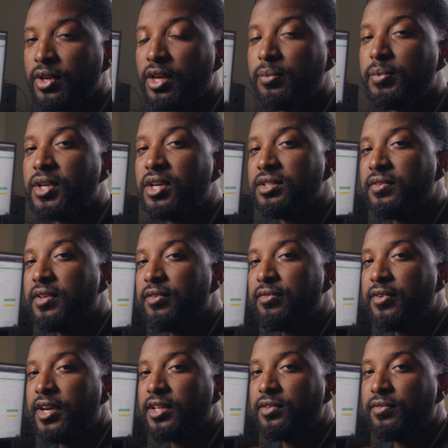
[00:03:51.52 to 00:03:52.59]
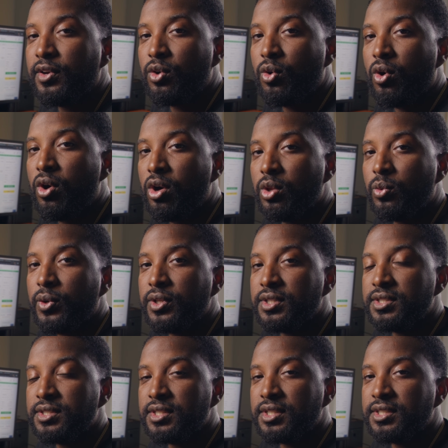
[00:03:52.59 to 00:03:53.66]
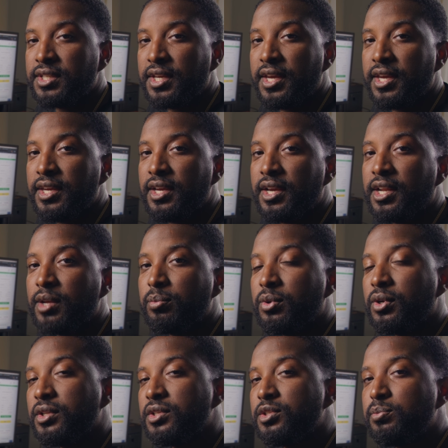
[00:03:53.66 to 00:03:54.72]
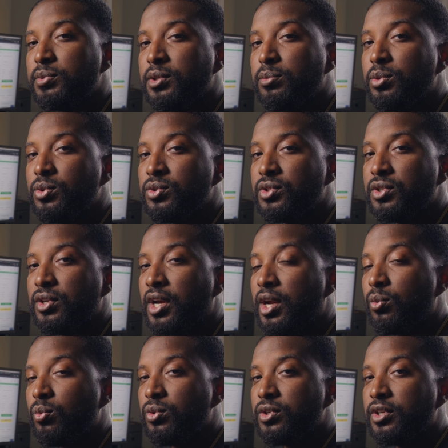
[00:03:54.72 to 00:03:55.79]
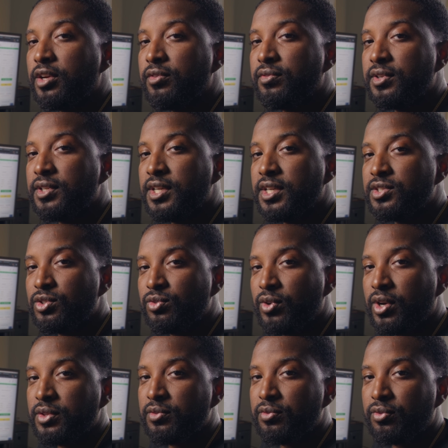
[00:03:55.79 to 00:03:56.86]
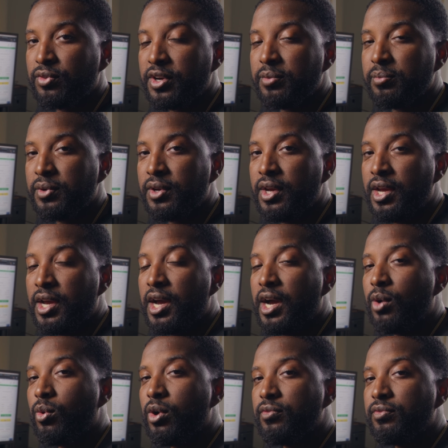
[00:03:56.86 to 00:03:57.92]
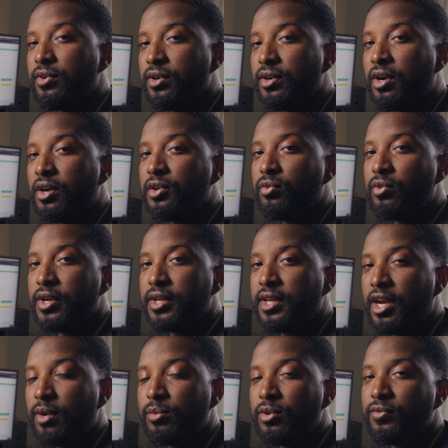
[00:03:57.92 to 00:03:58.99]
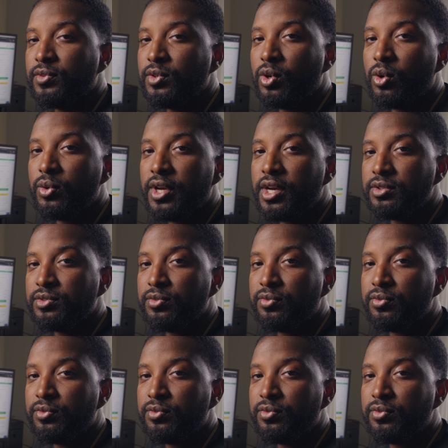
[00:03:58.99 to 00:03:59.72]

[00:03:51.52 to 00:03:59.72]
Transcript: and because of that fact, if I go all the way to 6K and I put on a speed booster, I will get vignettes around the frame. However, on a RED camera, if you go down to